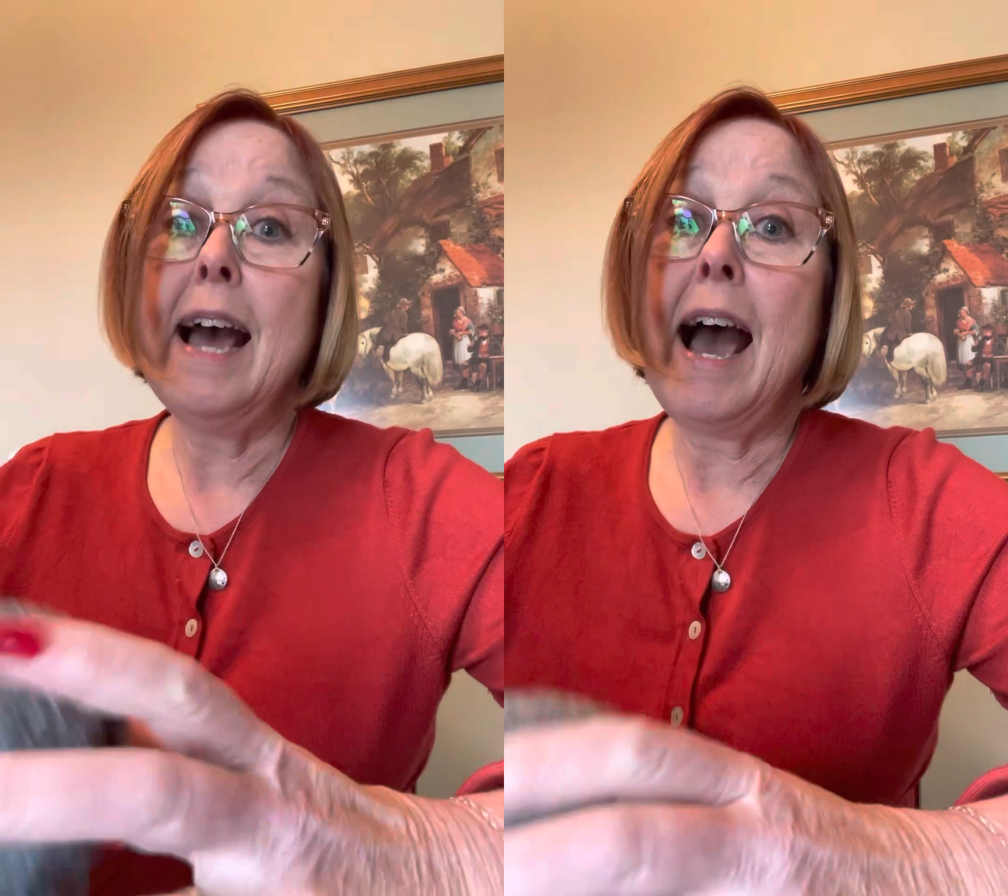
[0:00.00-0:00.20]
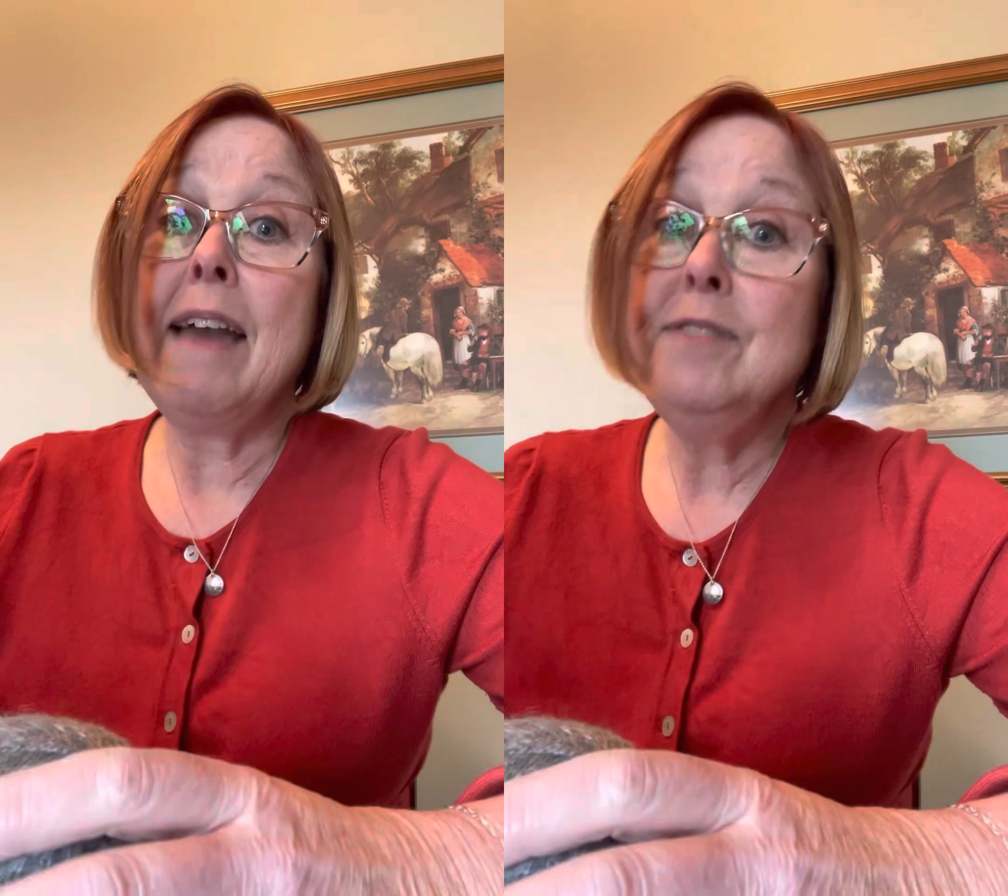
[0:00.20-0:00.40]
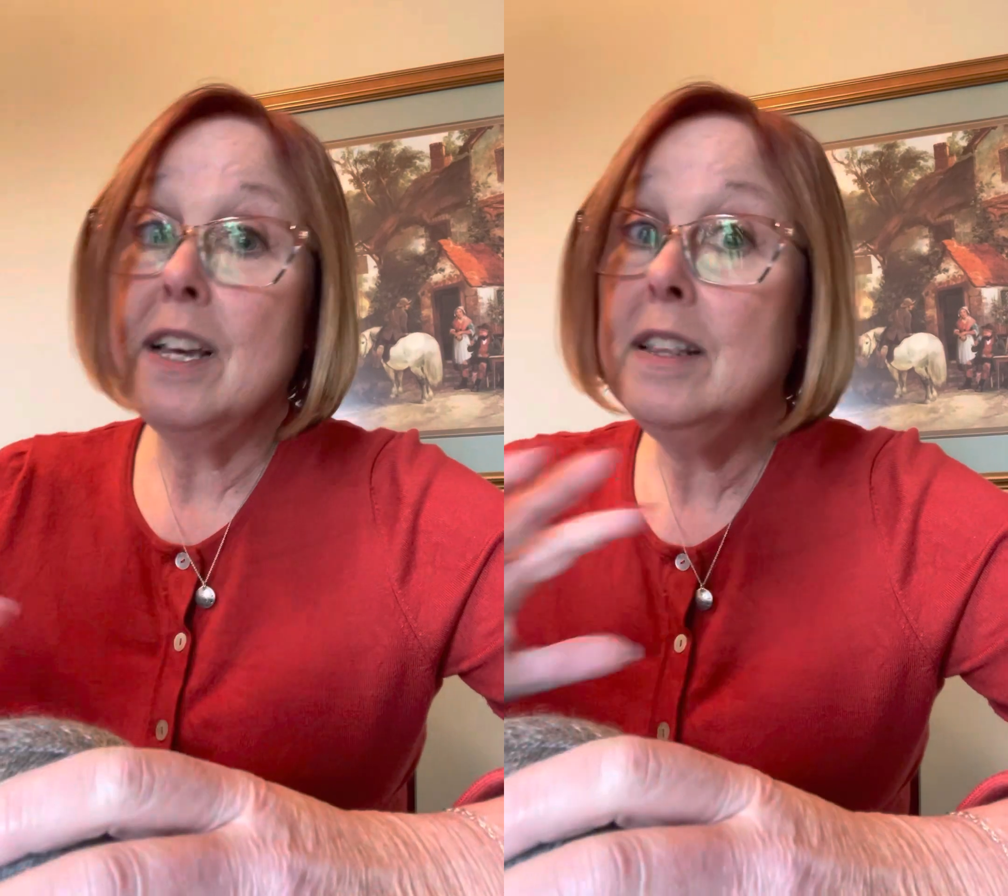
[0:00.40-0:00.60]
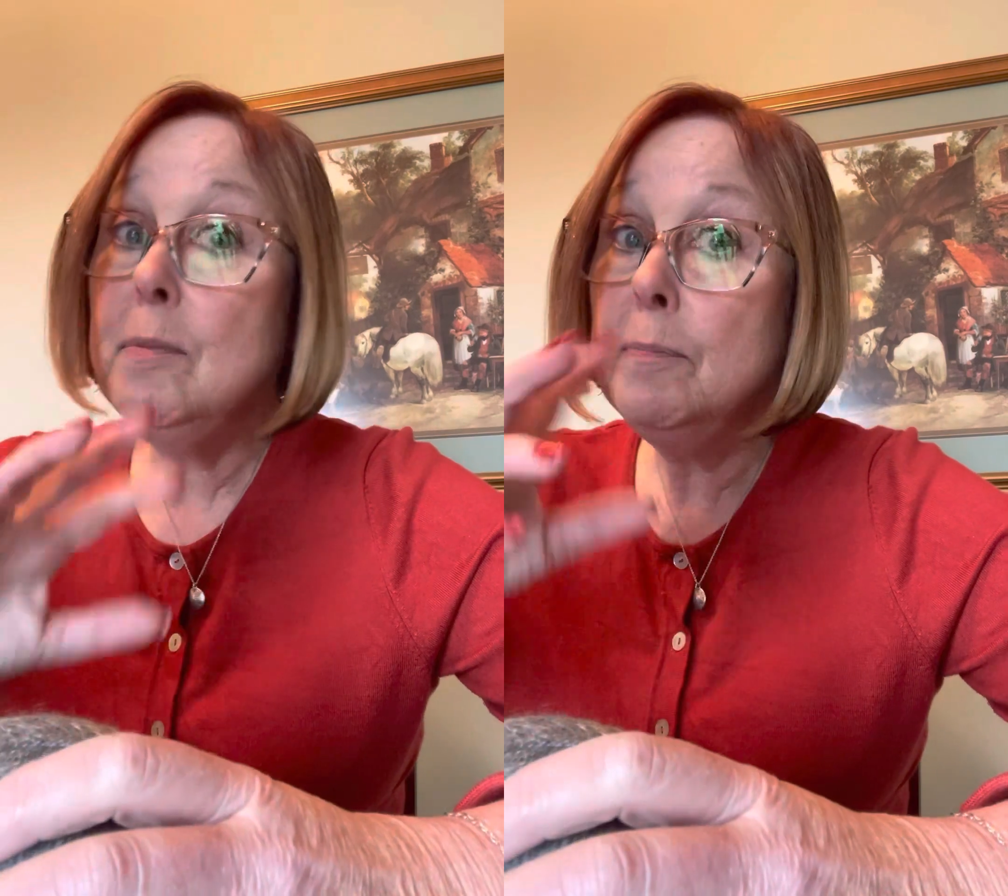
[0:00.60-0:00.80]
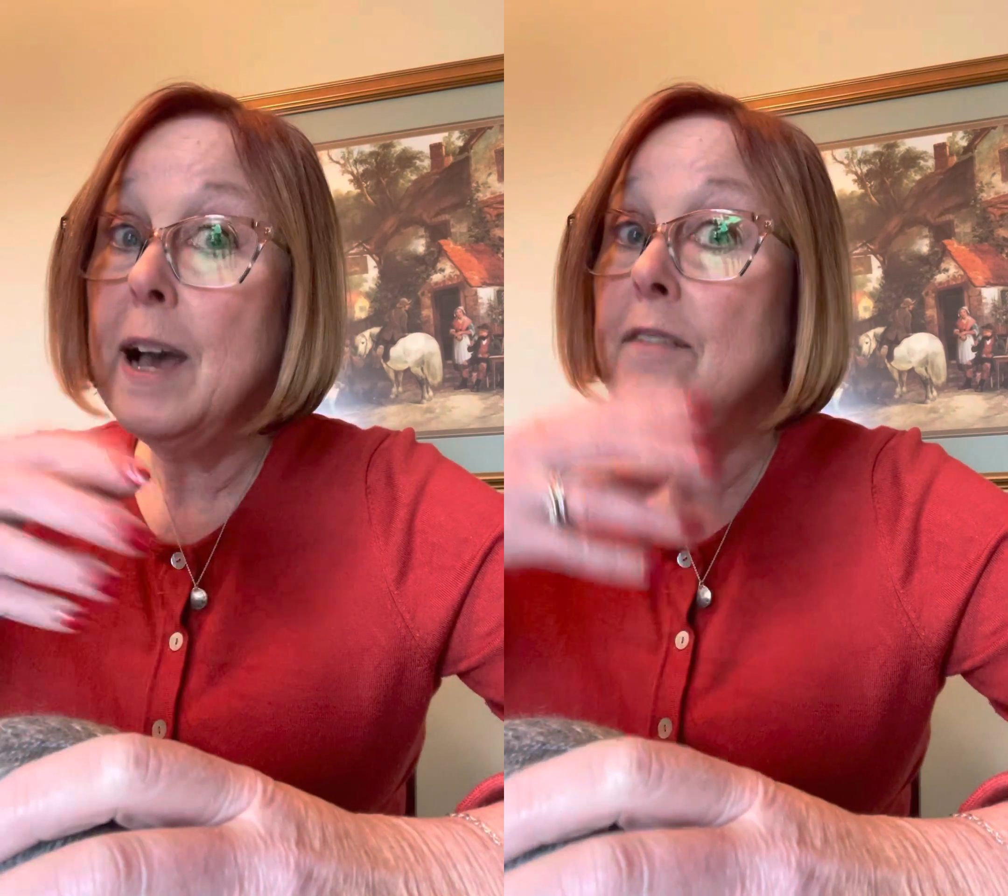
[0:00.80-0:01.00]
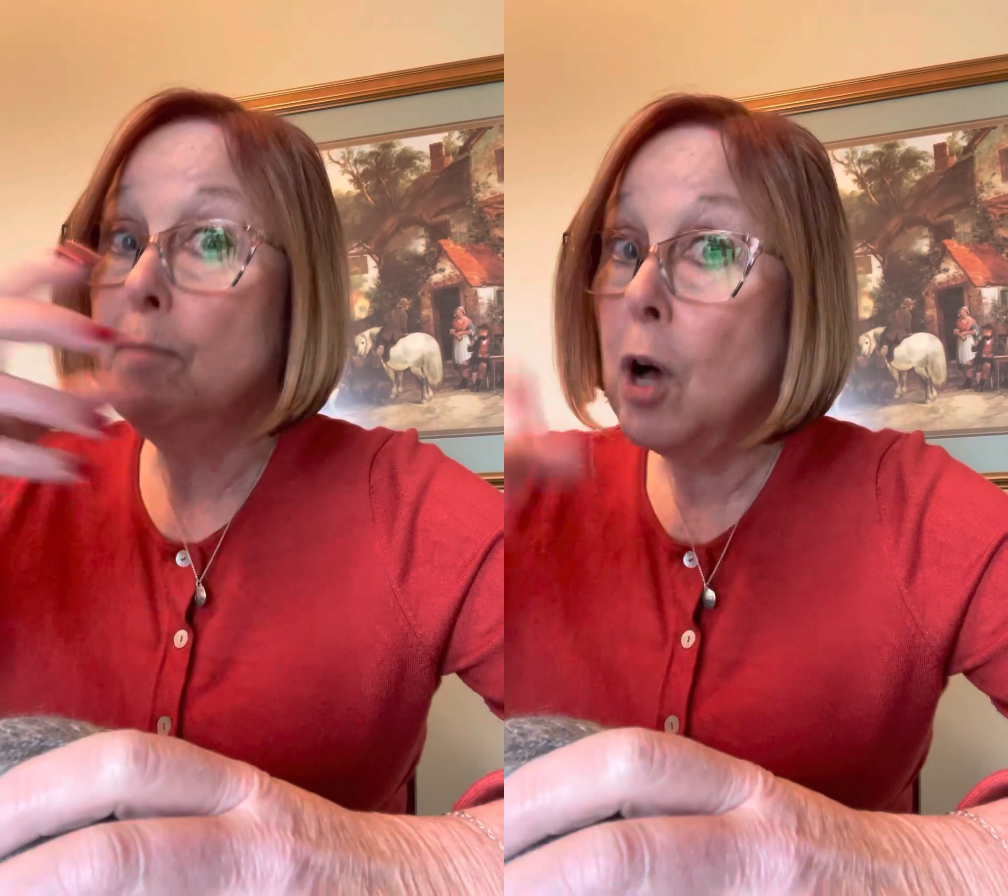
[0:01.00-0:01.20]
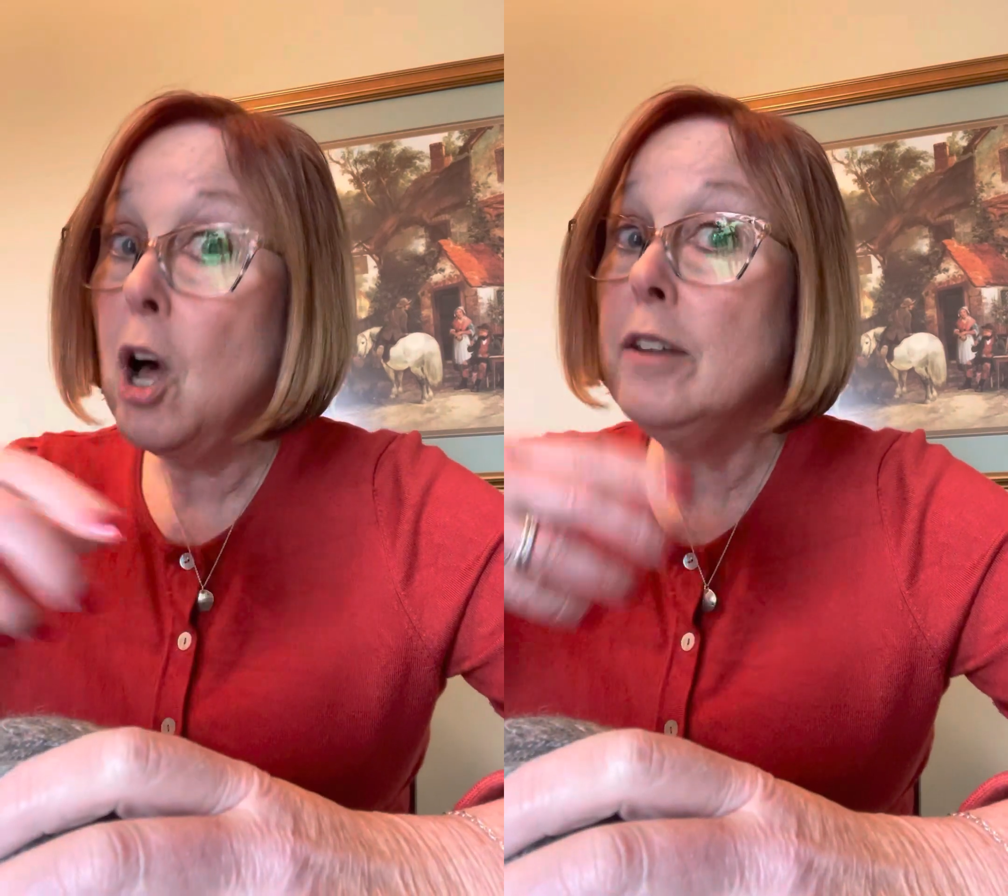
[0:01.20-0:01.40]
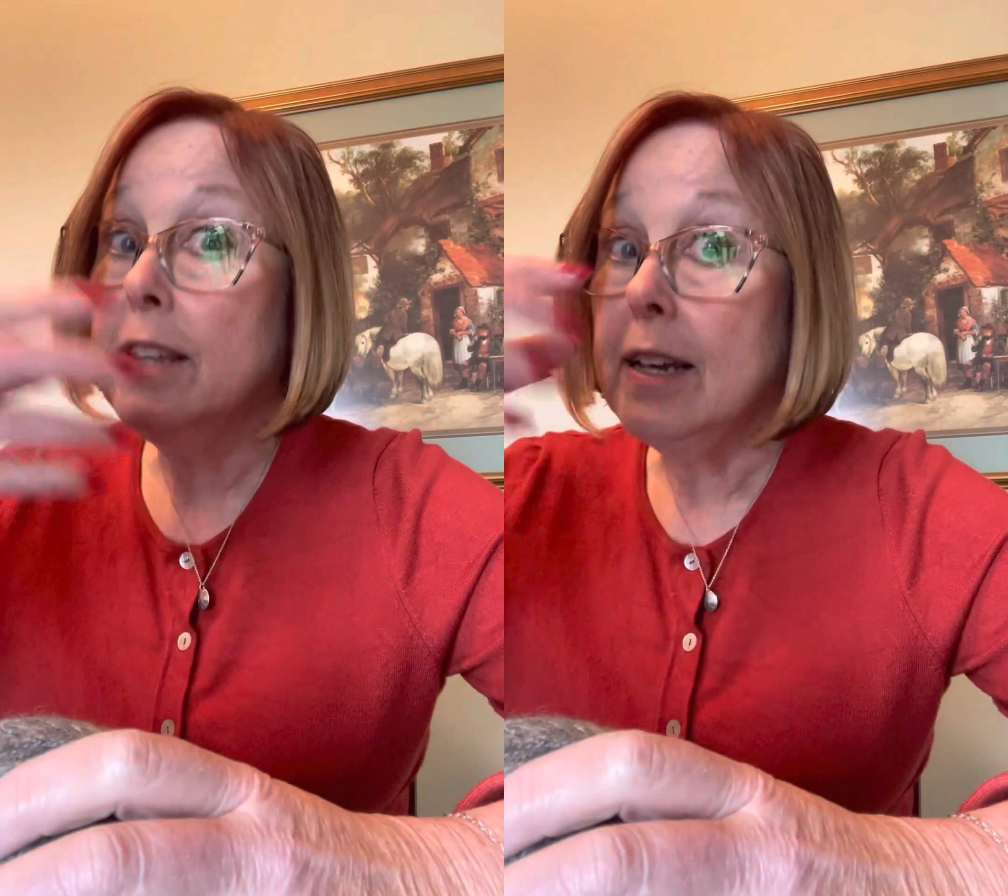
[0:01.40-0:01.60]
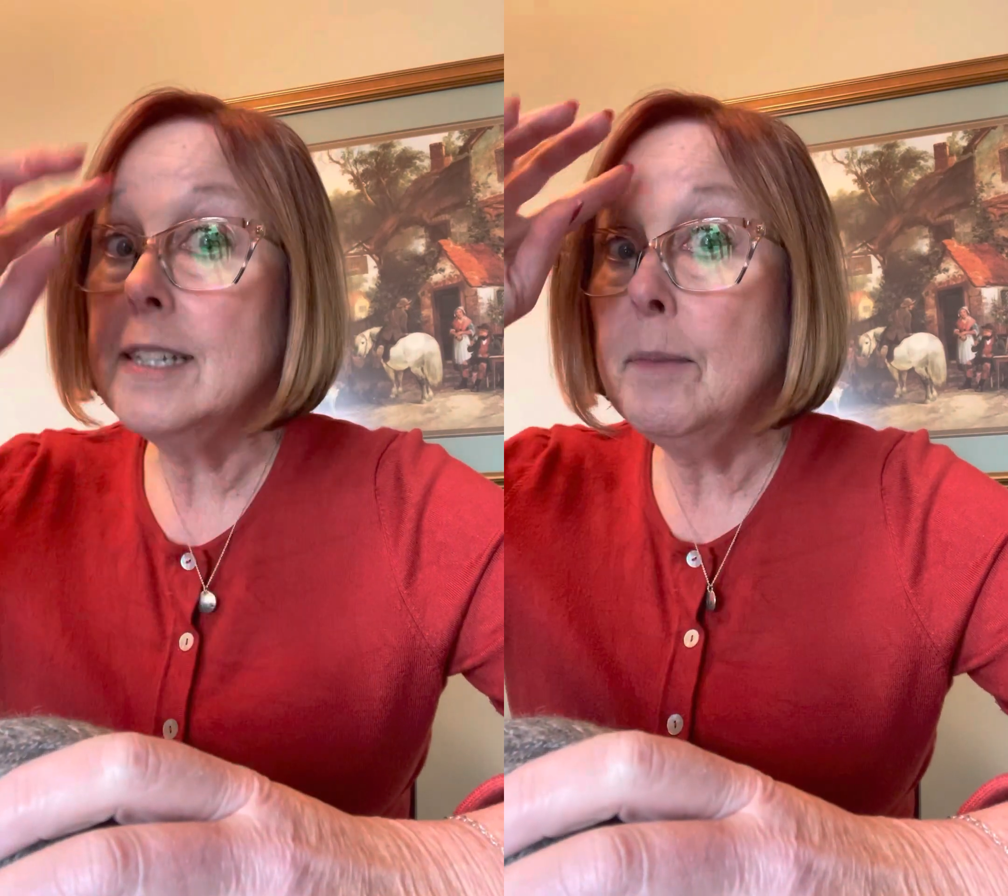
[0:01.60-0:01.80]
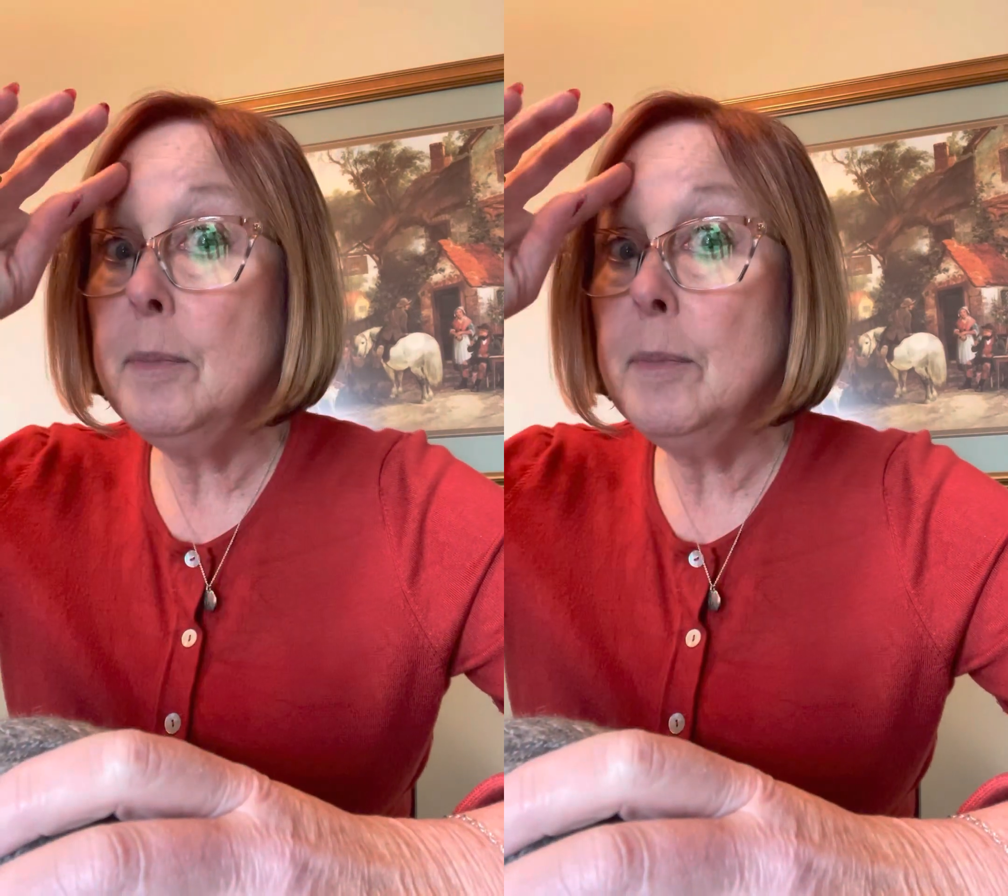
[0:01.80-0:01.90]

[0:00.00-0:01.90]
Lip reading: I've balled things up